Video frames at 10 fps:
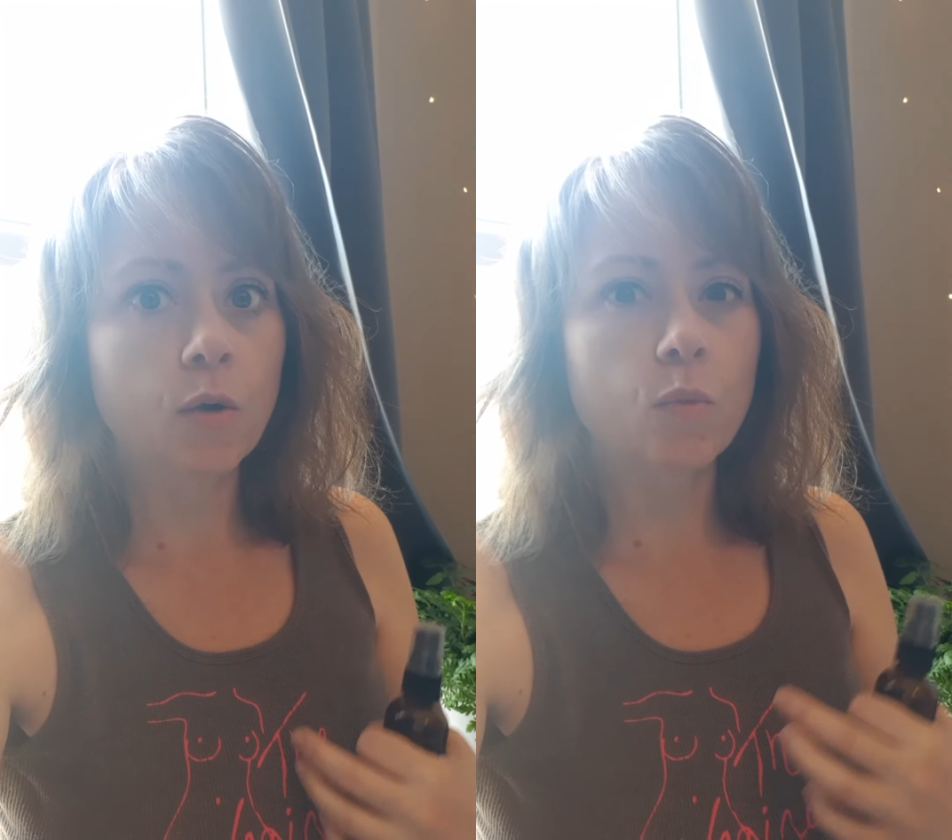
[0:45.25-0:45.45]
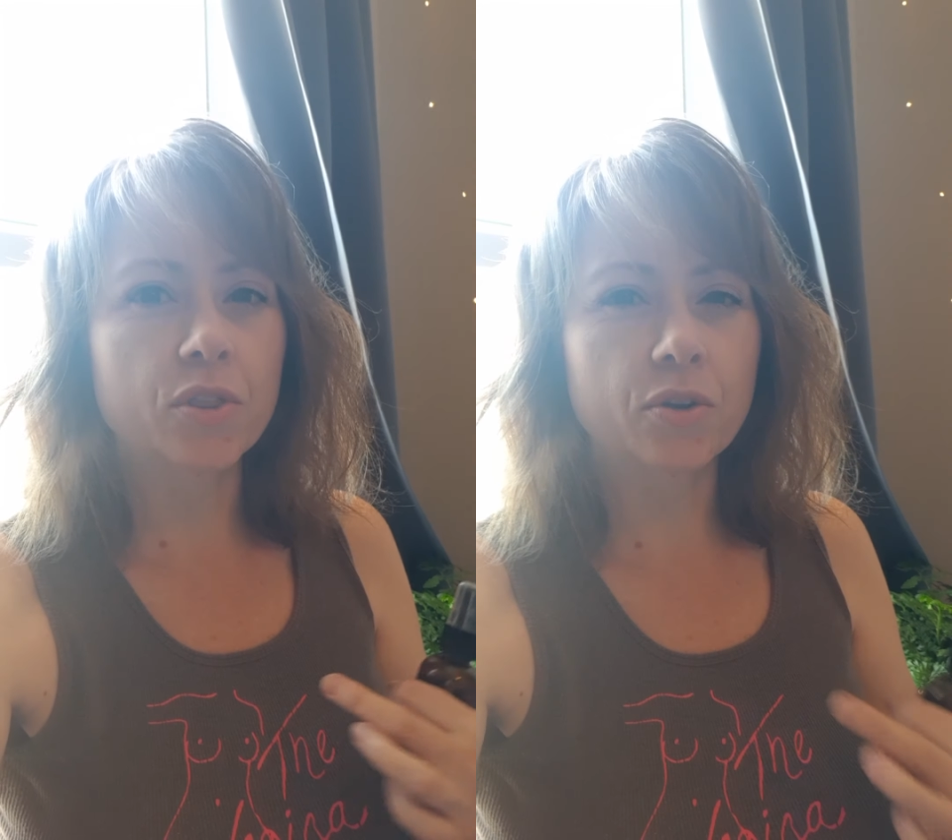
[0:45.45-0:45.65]

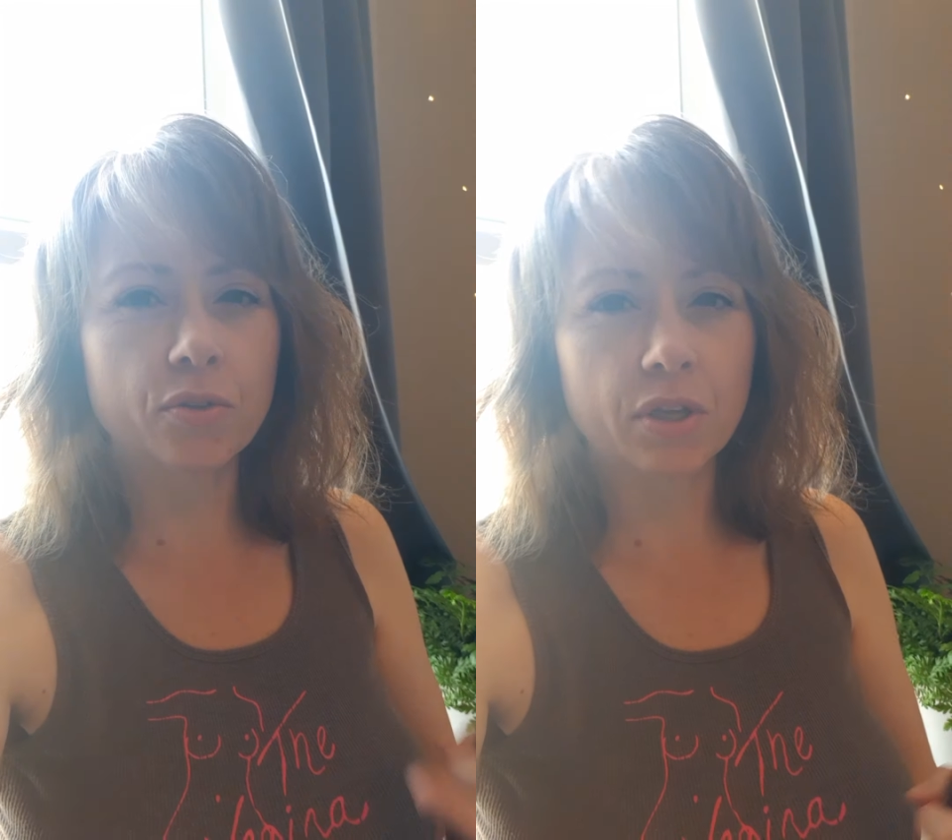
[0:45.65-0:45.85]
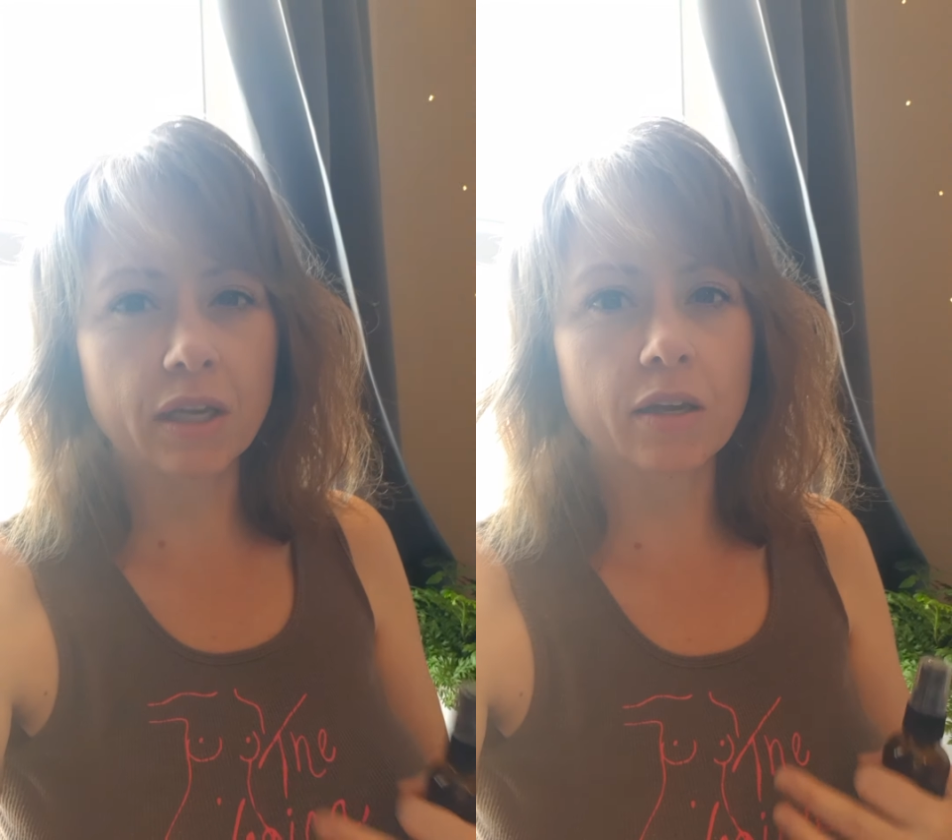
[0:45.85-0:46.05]
what they're
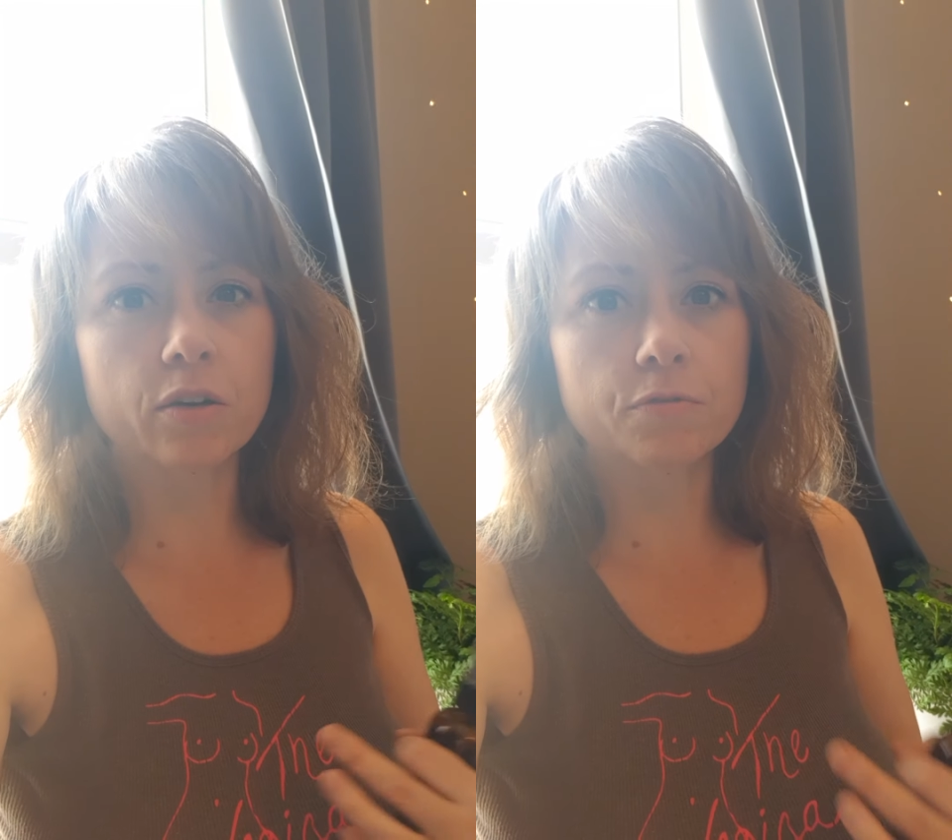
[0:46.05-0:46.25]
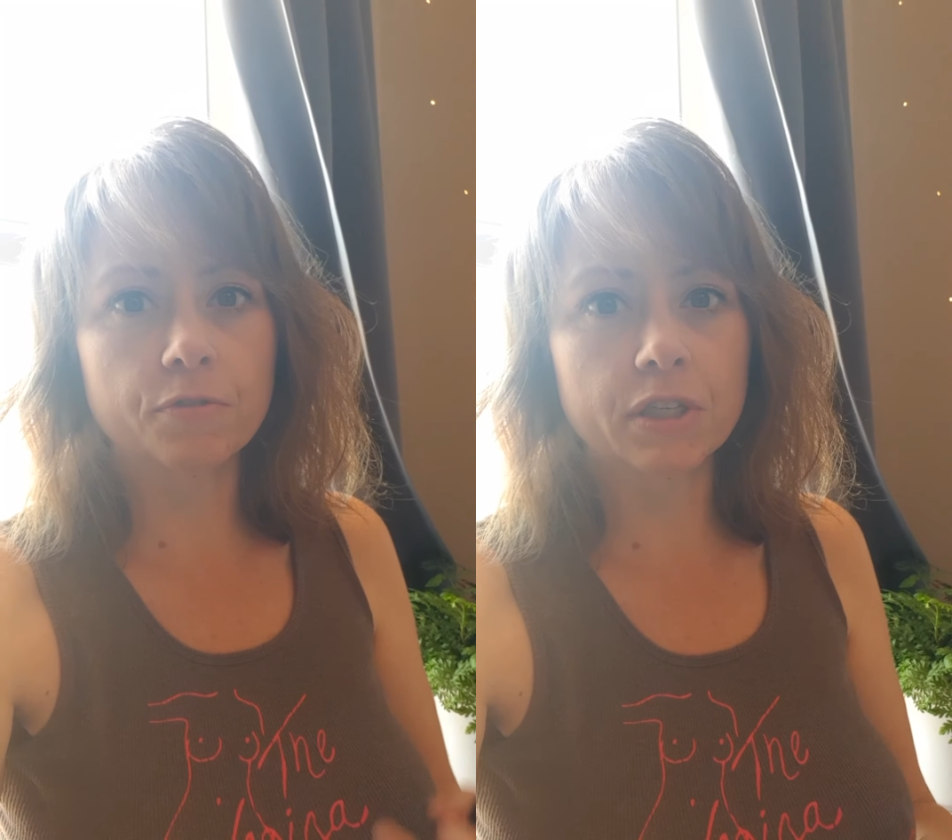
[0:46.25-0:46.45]
thinking
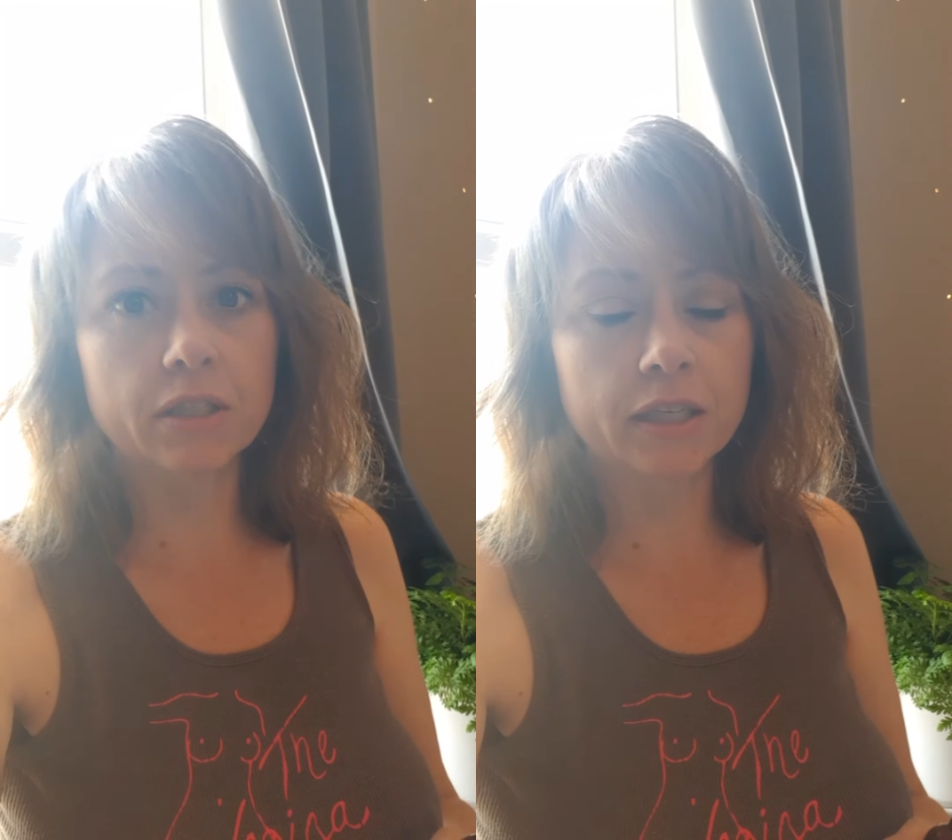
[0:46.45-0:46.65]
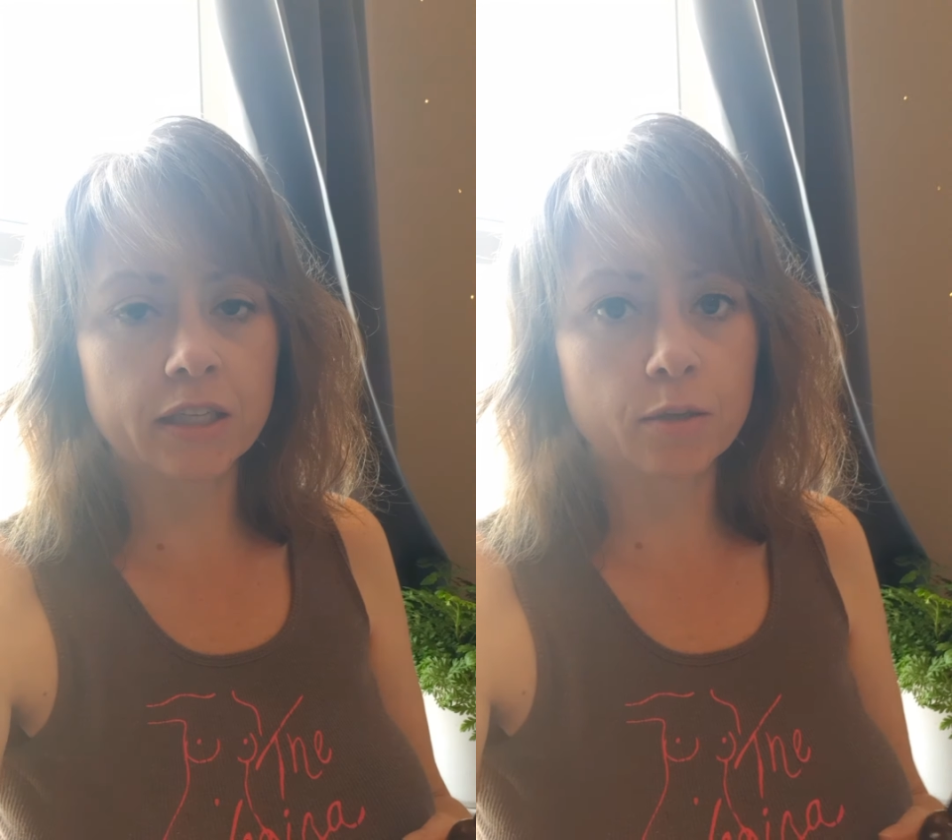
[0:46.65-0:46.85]
or
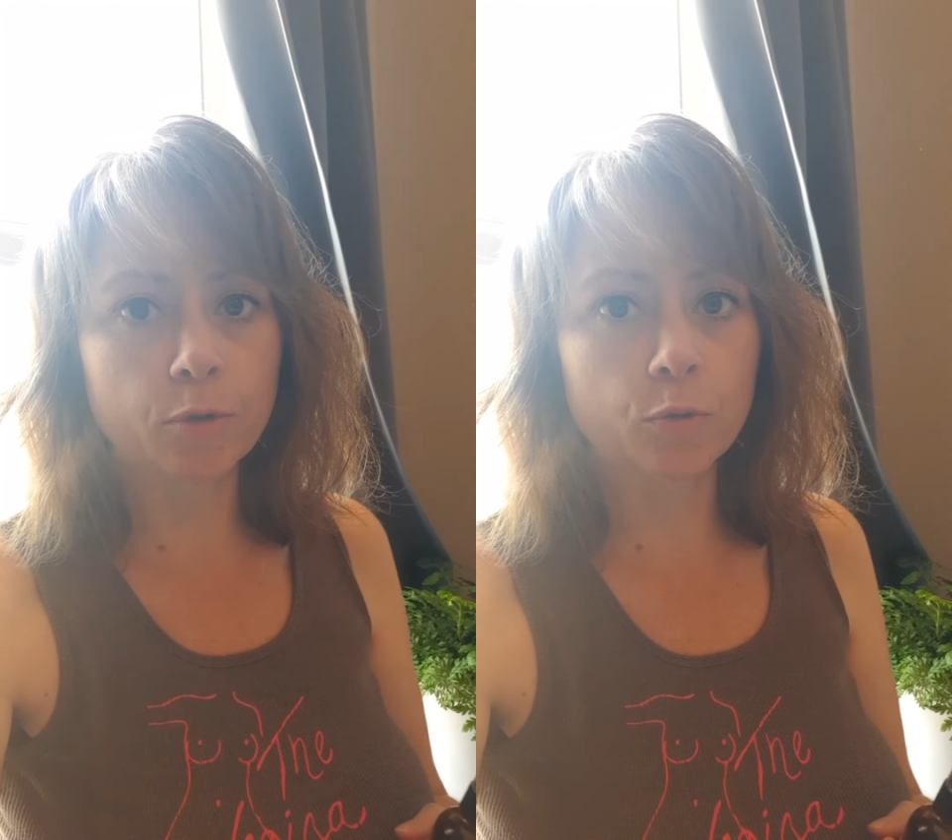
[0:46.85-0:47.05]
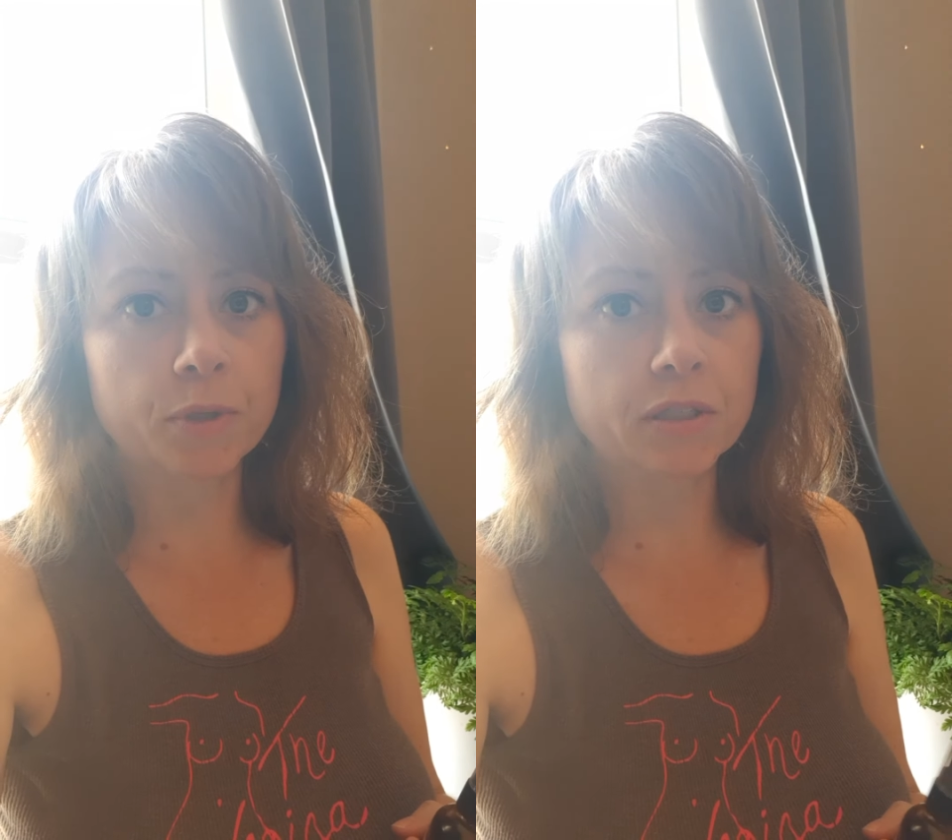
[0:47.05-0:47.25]
feeling in the
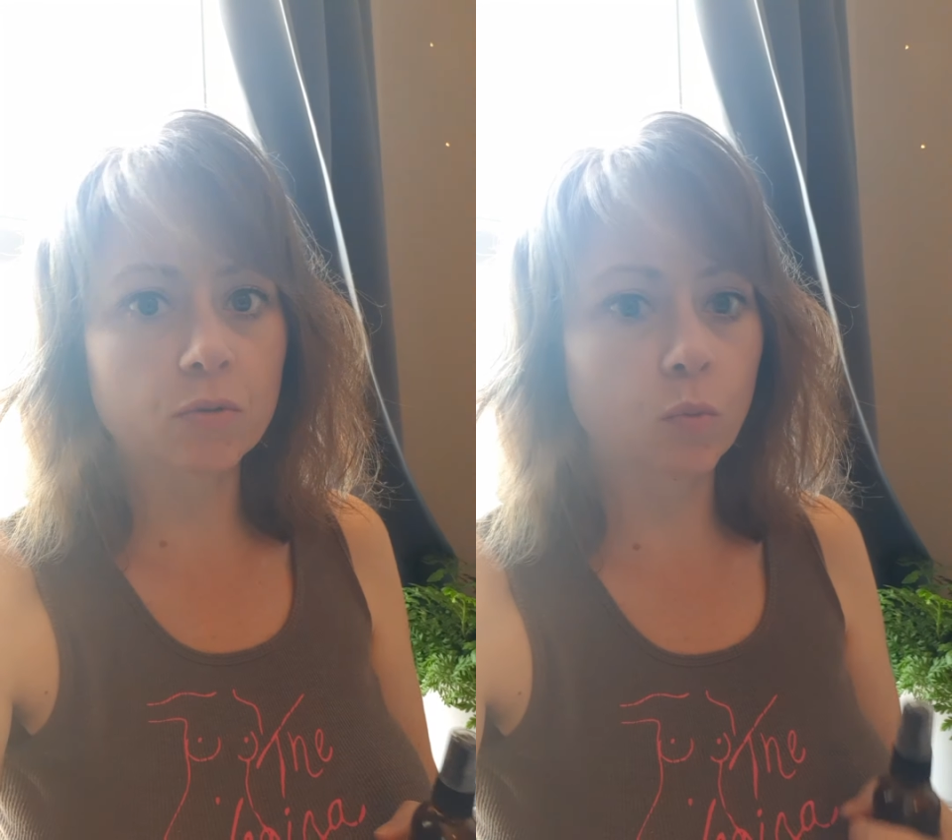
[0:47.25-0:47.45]
moment,